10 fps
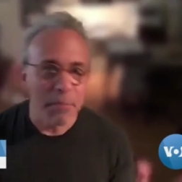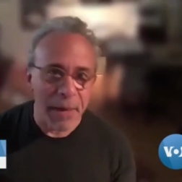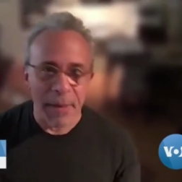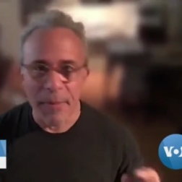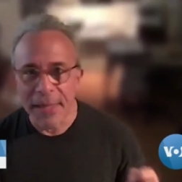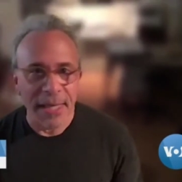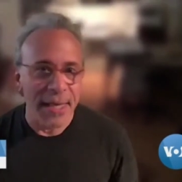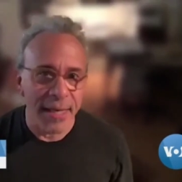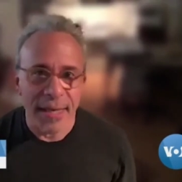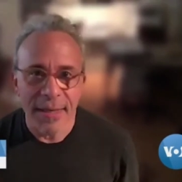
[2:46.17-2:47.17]

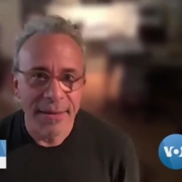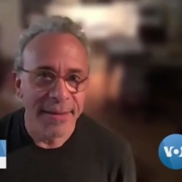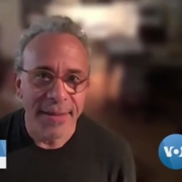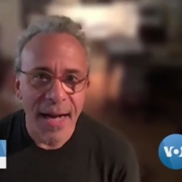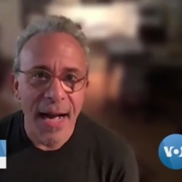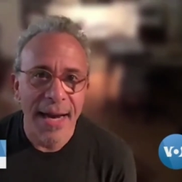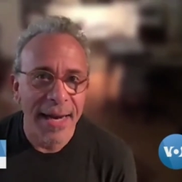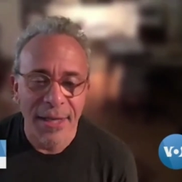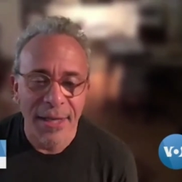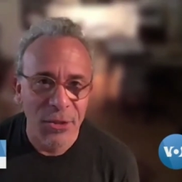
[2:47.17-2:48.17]
bubbly,
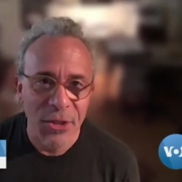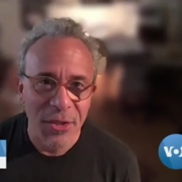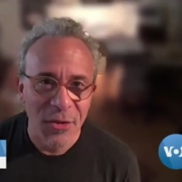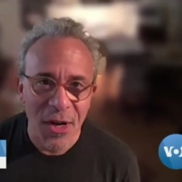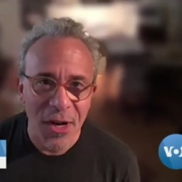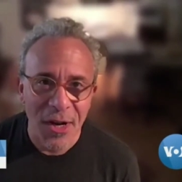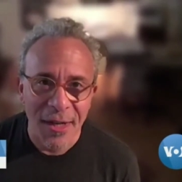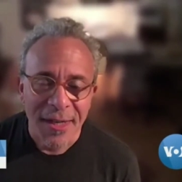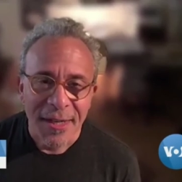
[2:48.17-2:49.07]
high-energy song.